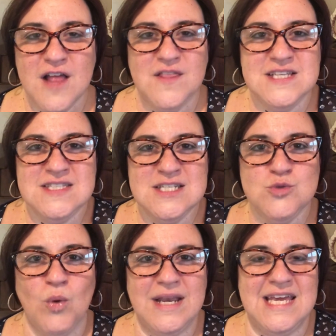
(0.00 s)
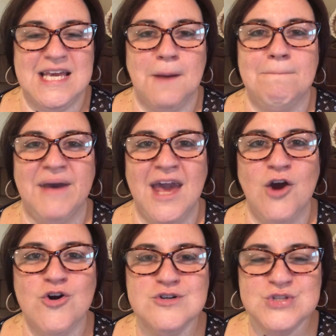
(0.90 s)
This is what he
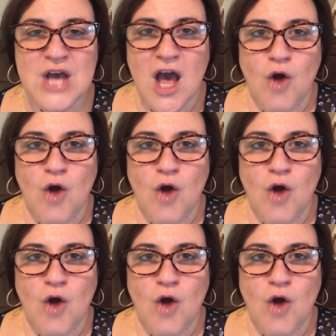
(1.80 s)
compares